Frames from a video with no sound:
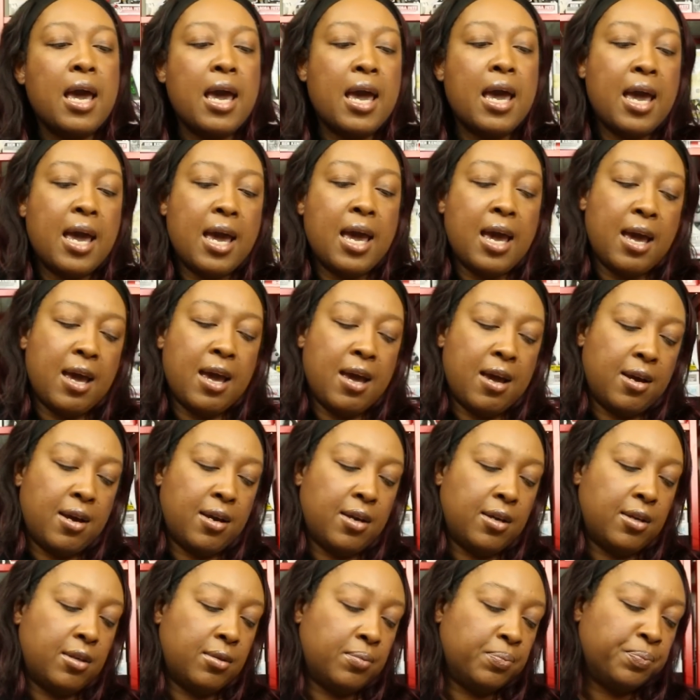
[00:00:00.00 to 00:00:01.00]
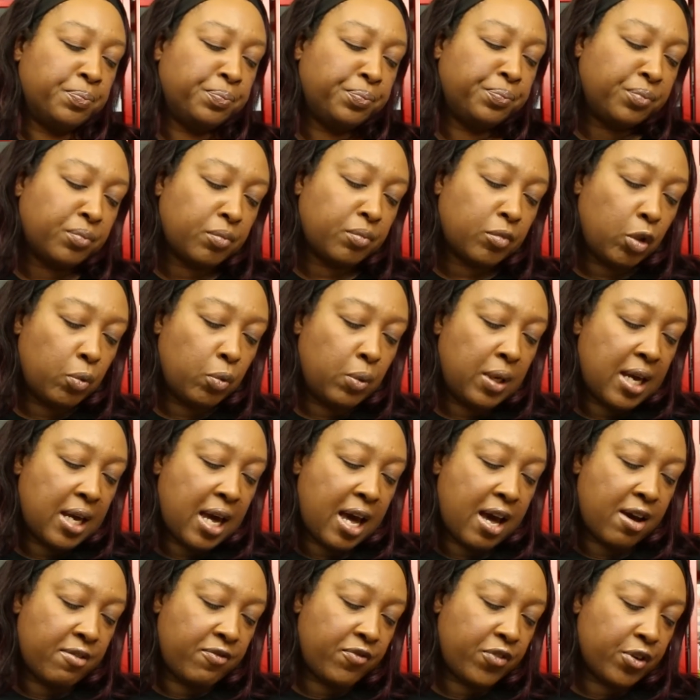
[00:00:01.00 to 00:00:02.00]
And we
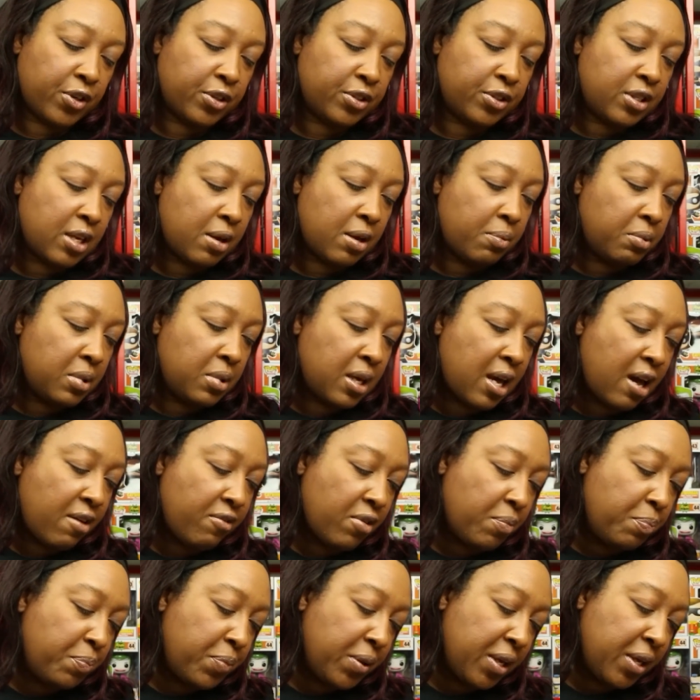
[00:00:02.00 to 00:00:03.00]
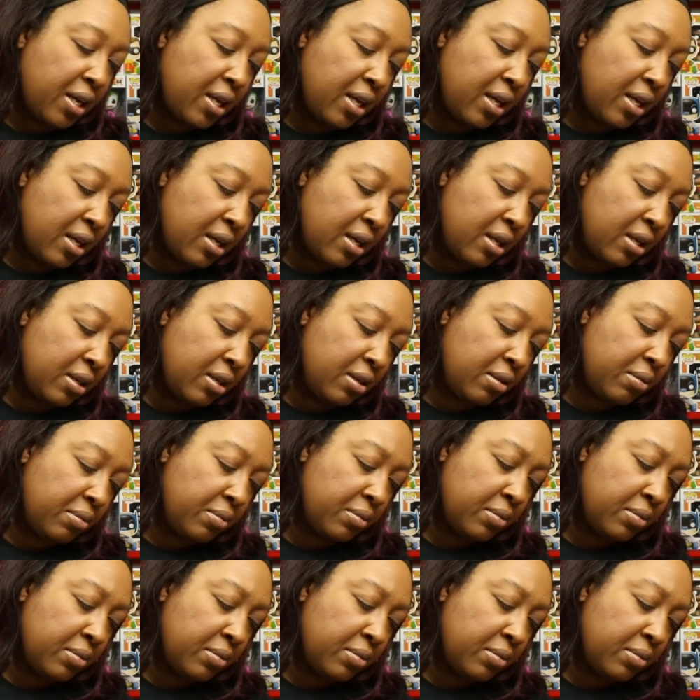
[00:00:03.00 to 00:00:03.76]
have, first up, we have a pin.